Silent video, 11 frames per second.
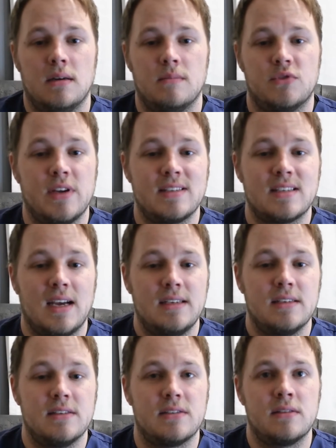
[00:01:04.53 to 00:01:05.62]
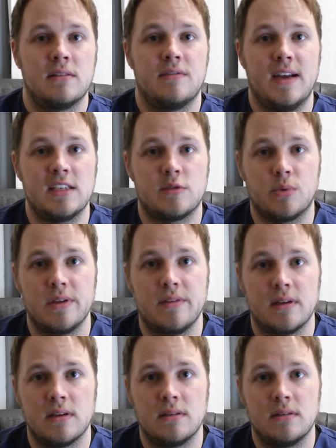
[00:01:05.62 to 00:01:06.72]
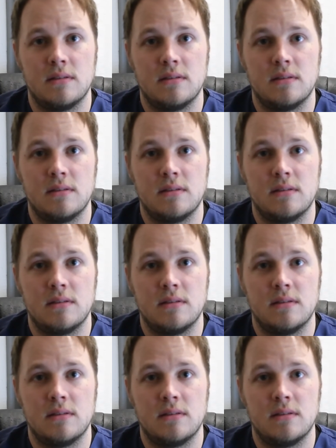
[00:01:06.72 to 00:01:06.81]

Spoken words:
chest tightness, fast breathing,